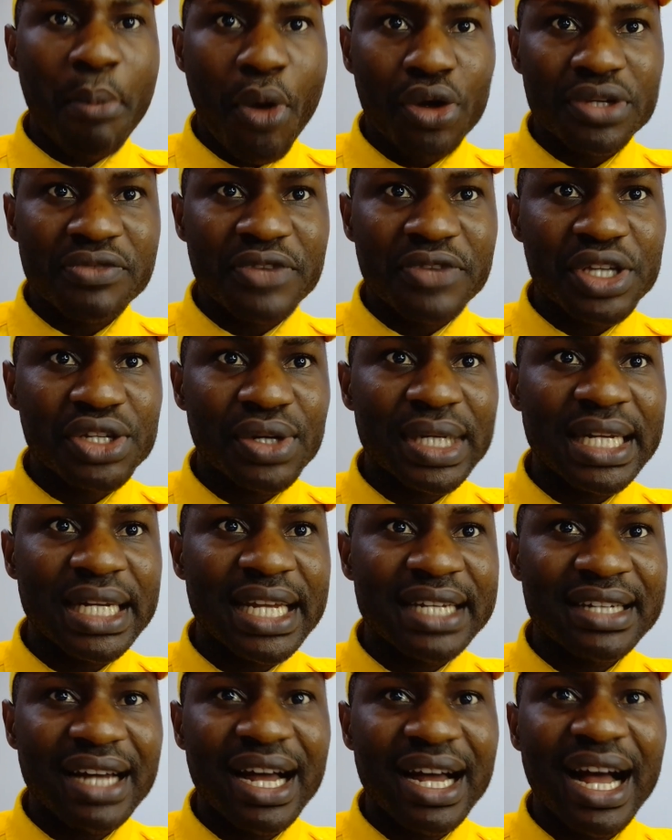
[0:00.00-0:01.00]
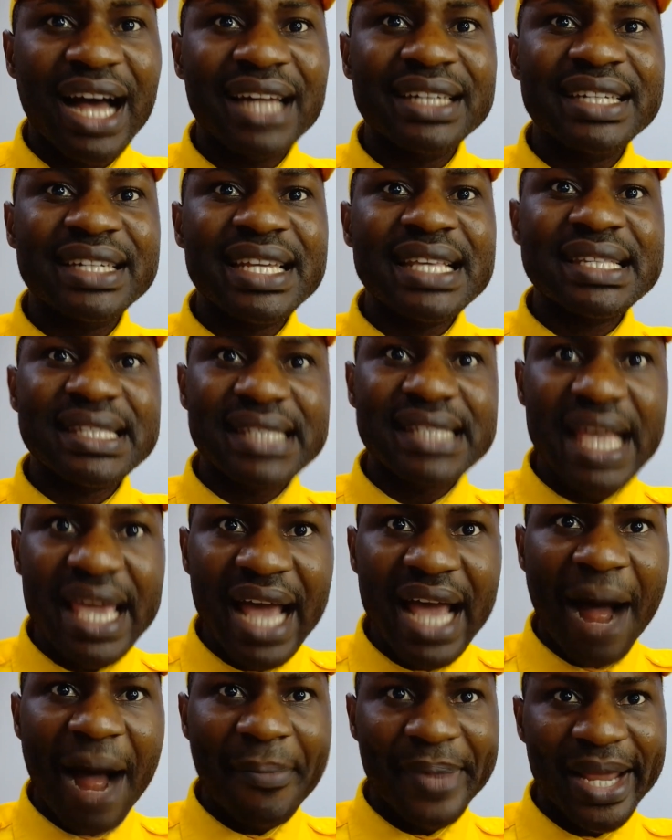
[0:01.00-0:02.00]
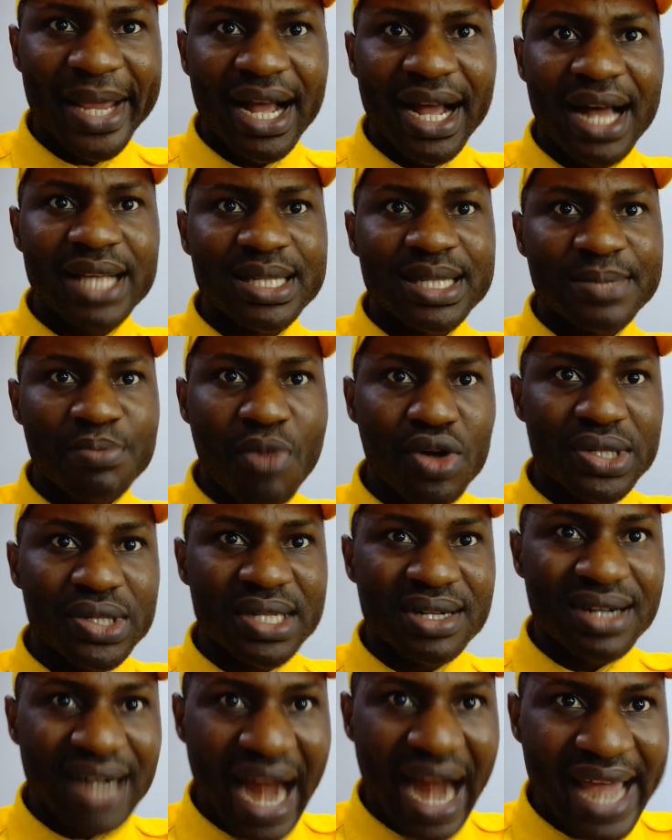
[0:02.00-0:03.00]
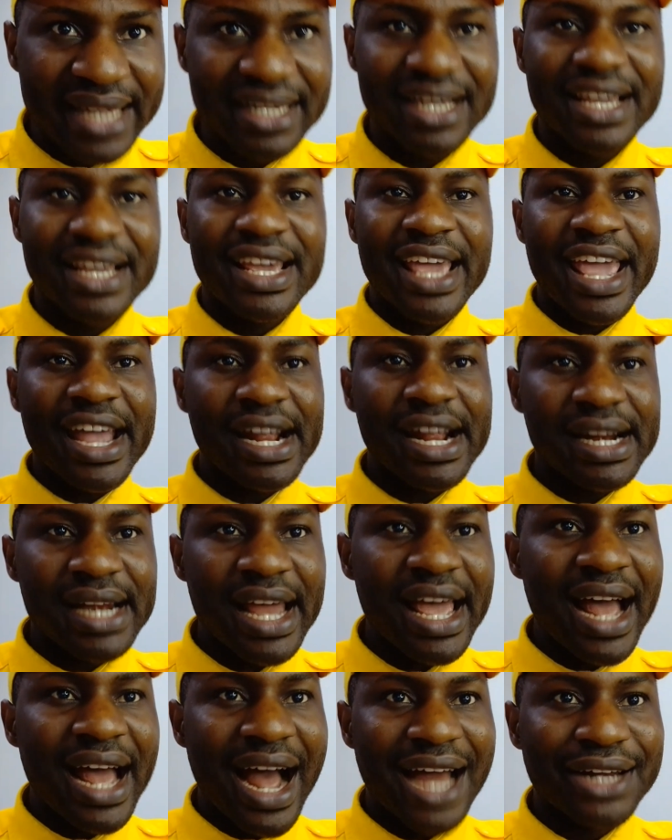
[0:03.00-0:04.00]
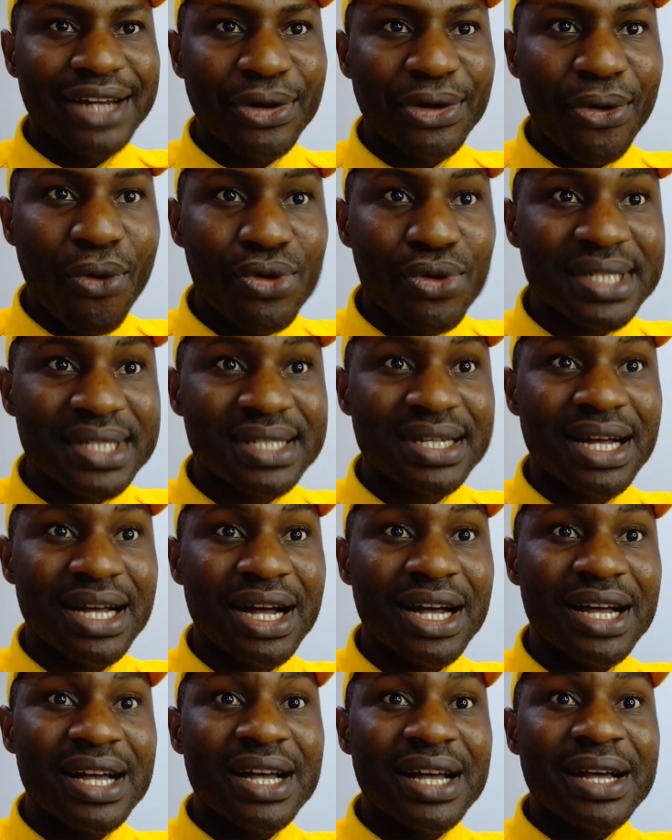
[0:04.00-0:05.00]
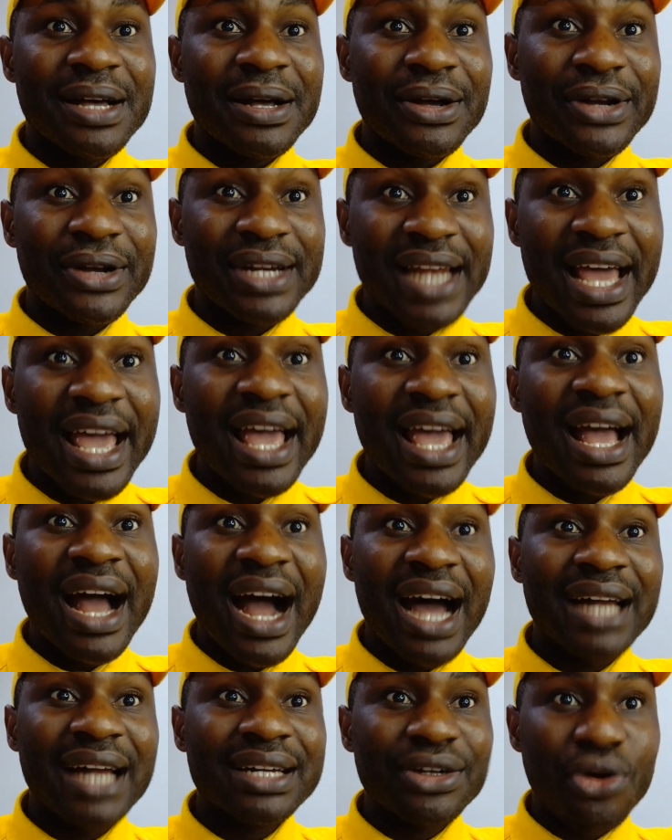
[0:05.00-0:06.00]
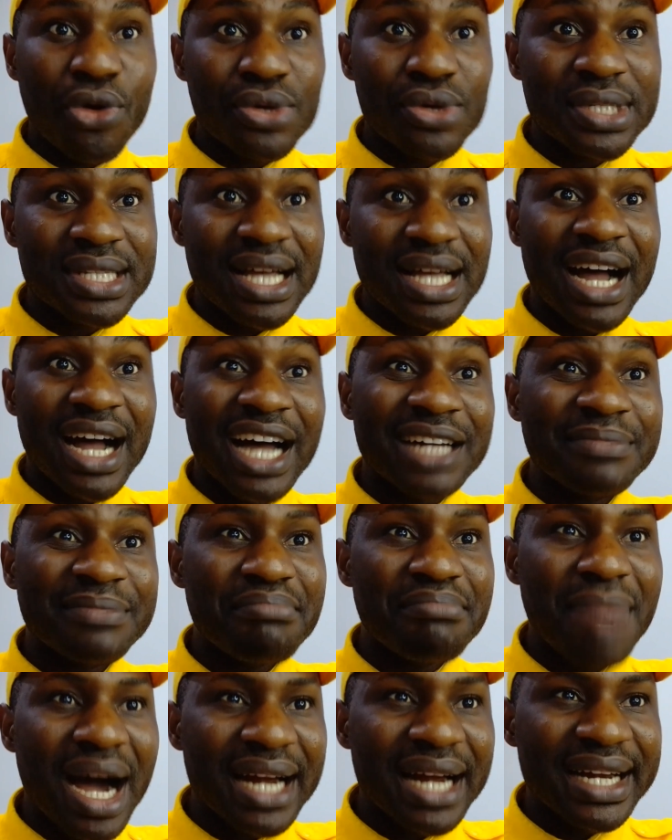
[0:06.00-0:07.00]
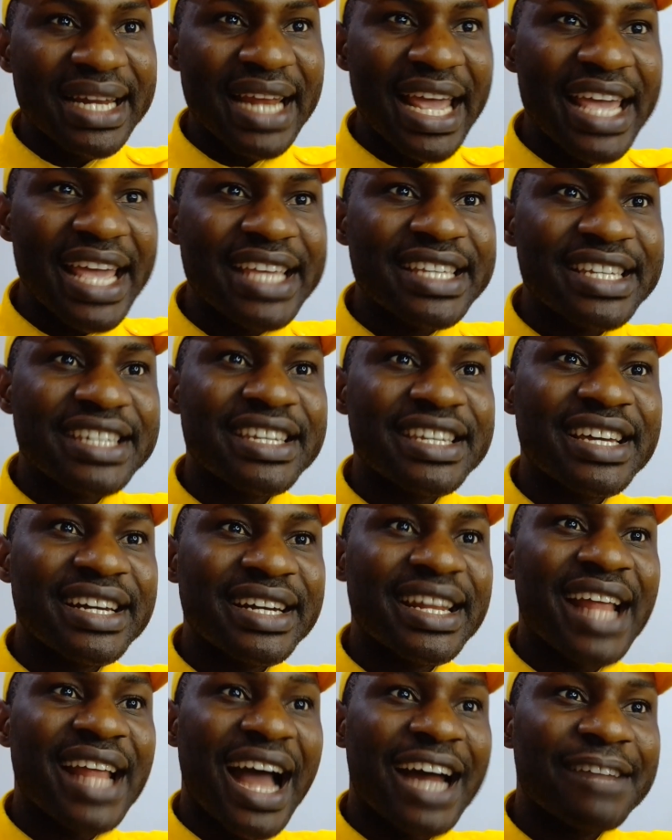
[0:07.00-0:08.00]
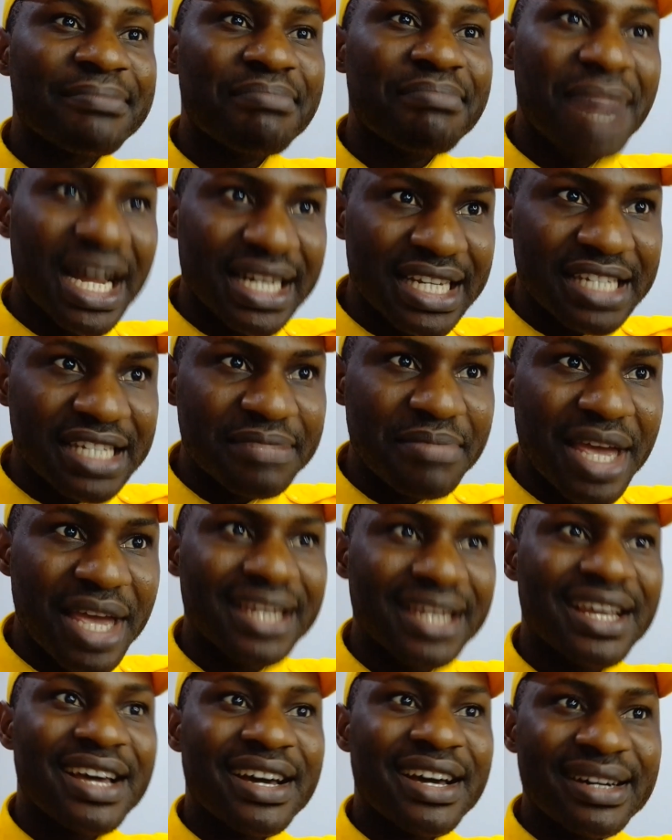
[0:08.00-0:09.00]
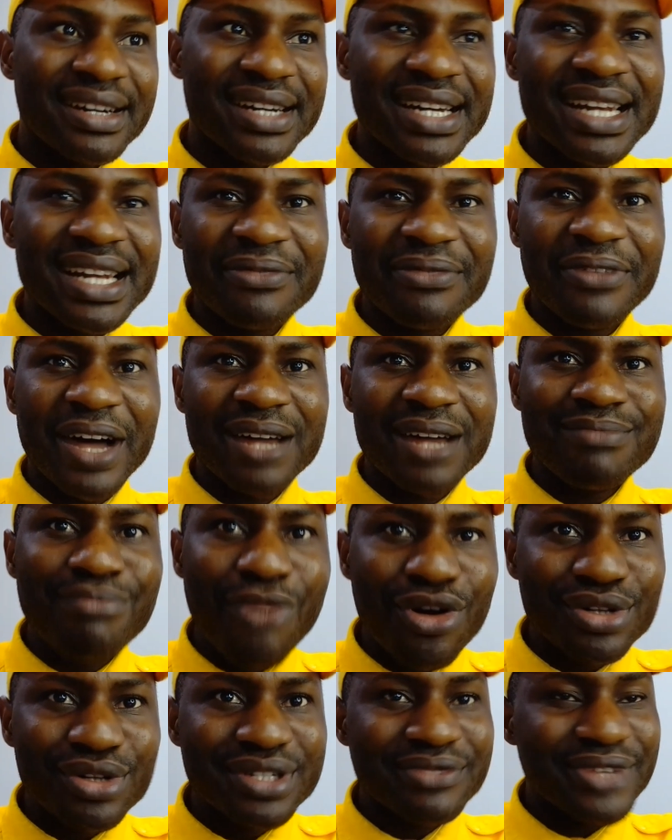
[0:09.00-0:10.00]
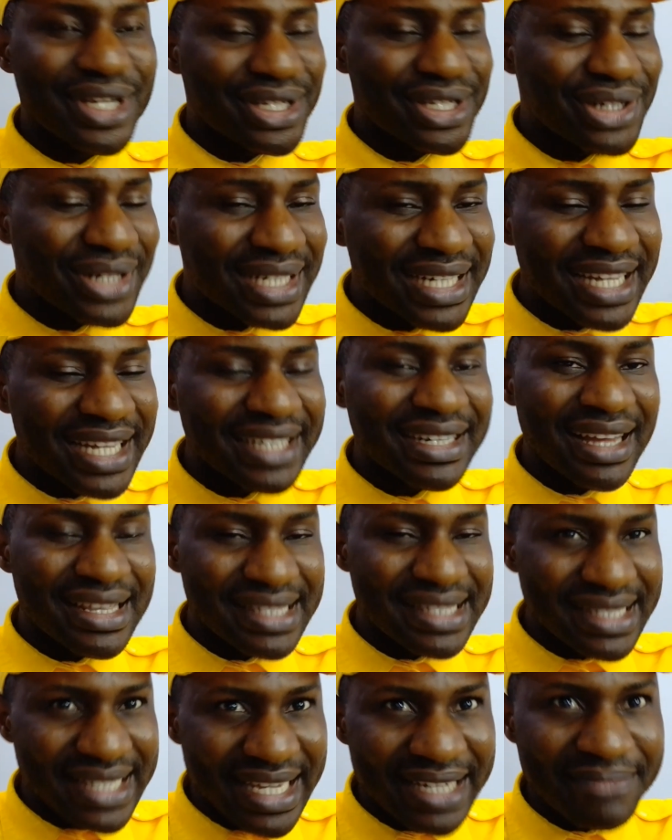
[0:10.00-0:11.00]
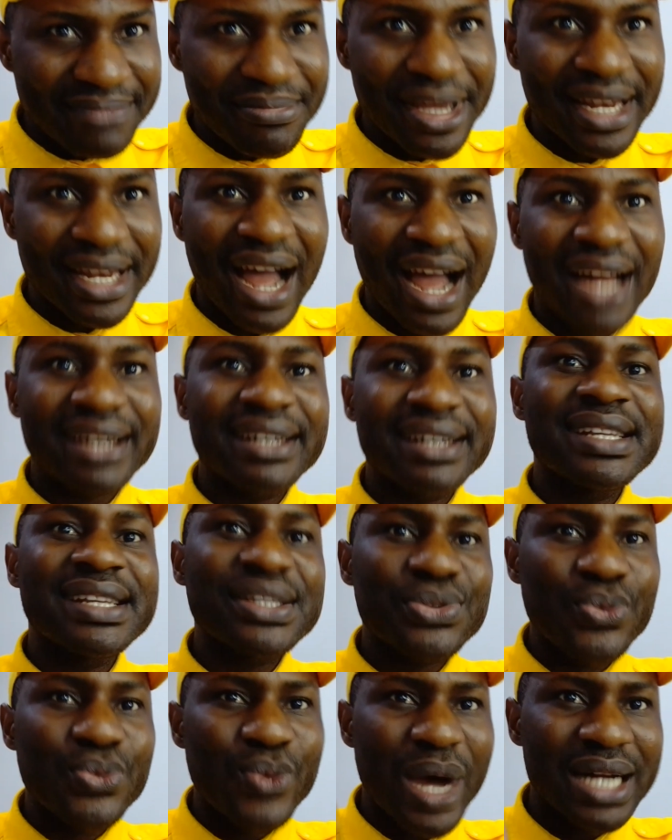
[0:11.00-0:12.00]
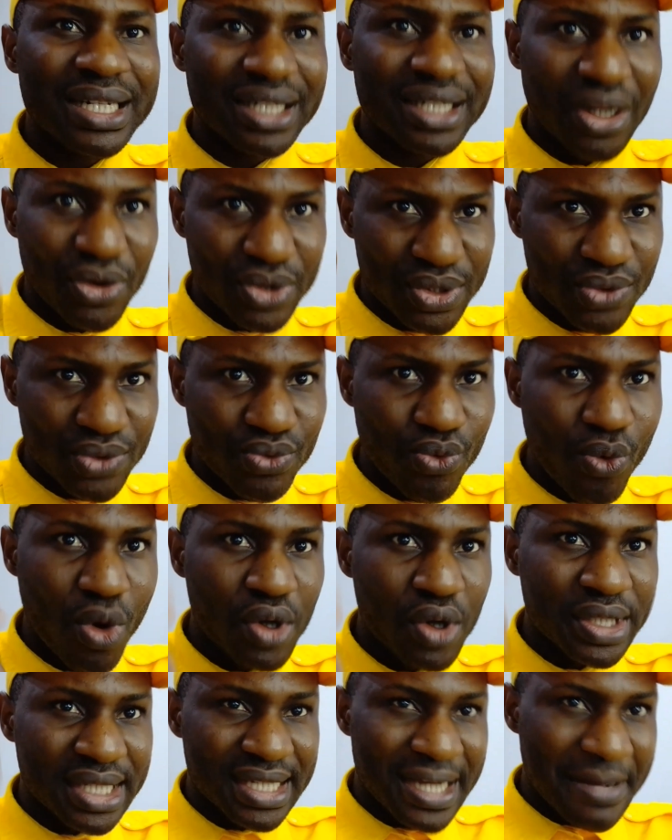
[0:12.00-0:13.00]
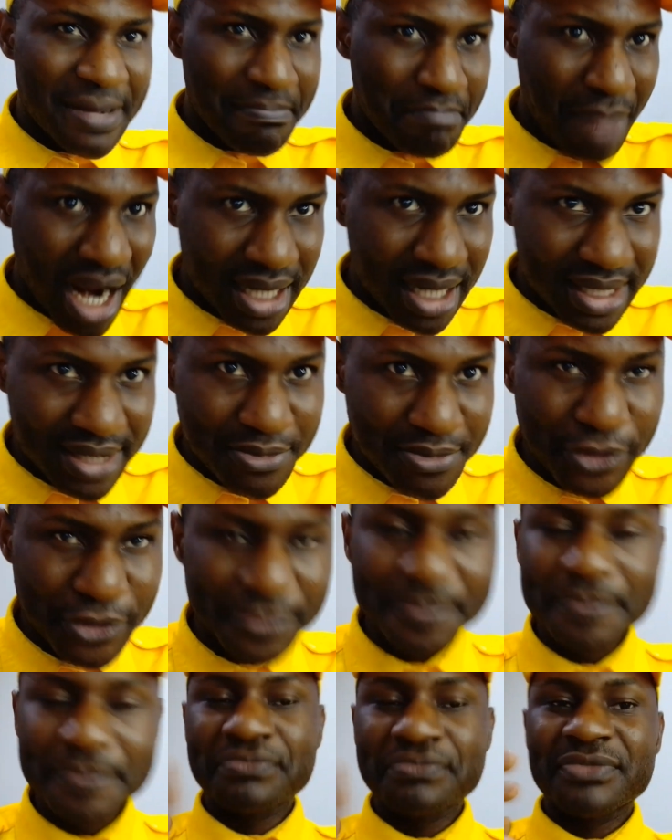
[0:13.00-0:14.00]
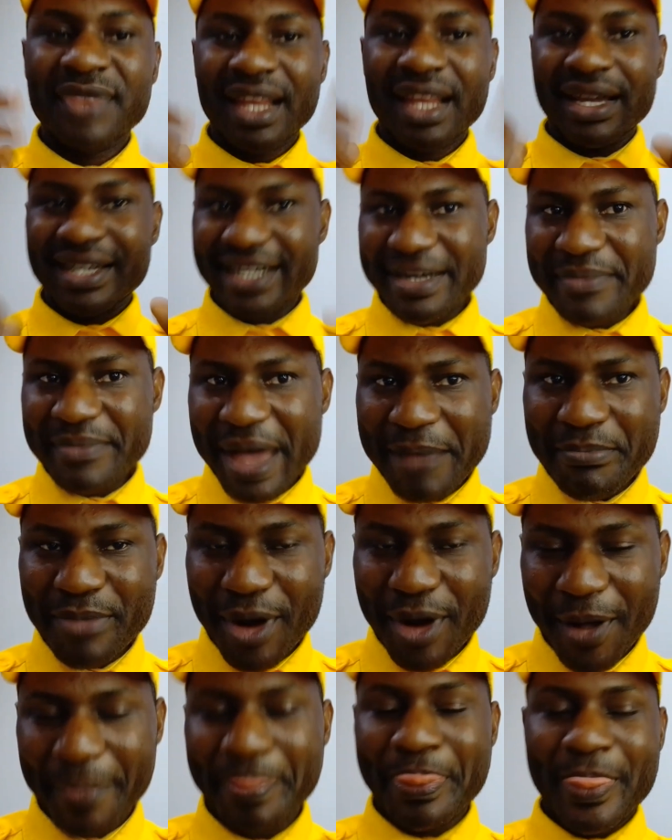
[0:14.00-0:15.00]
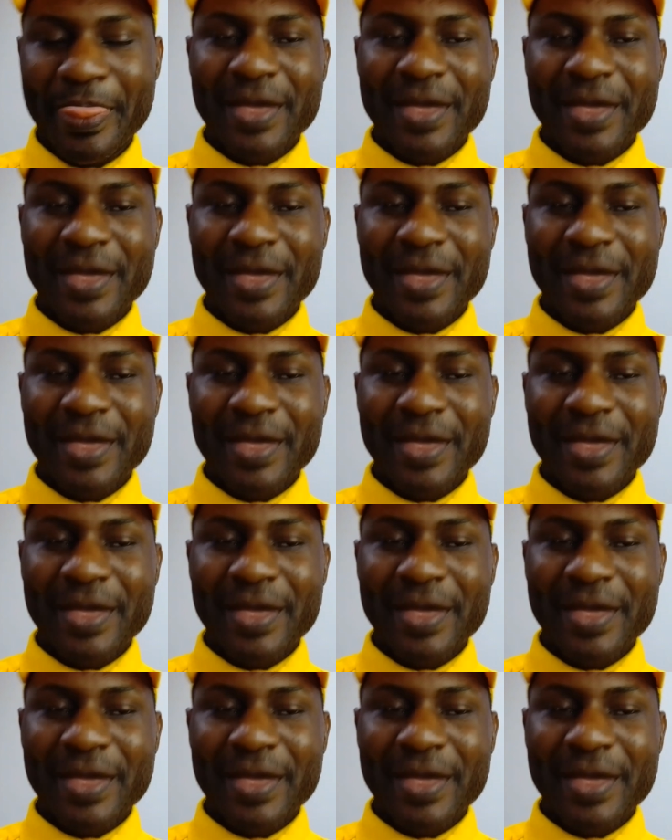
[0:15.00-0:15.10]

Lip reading: motivation letter, and they say applicants must write a clear and coastal and marine engineering and management relevant motivation letter statement at least 1,000 words maximum. Remember,